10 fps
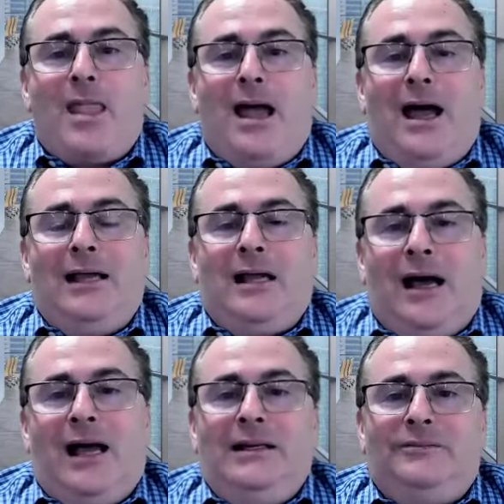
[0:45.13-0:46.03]
I
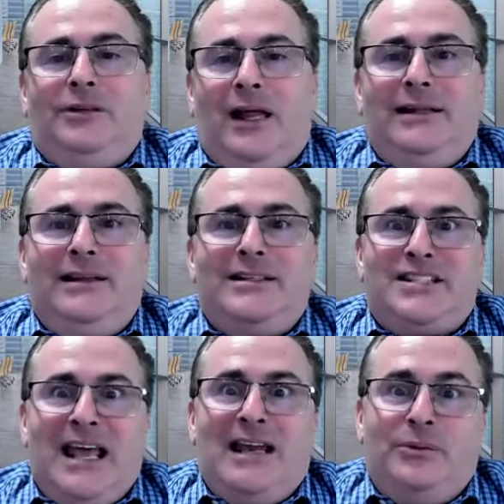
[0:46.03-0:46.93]
kind of like this
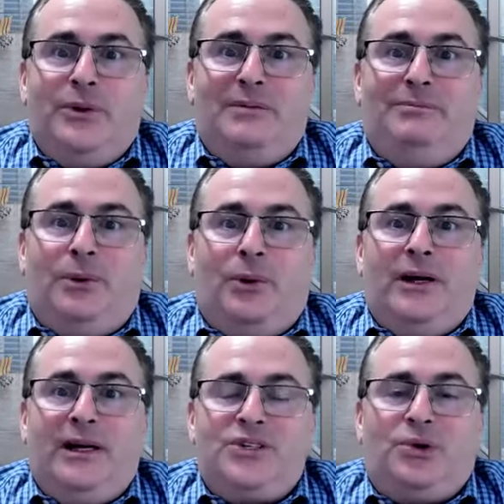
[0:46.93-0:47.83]
getting rid of
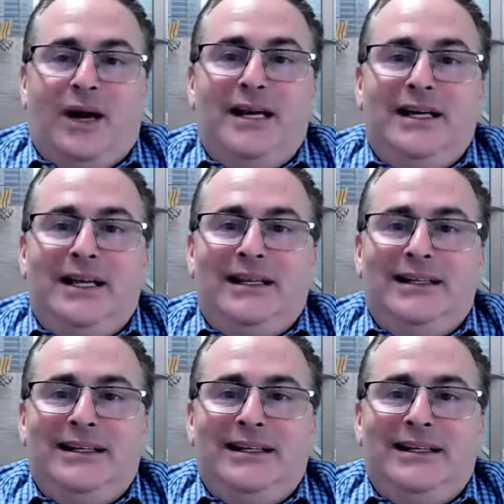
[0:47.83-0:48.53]
boring training.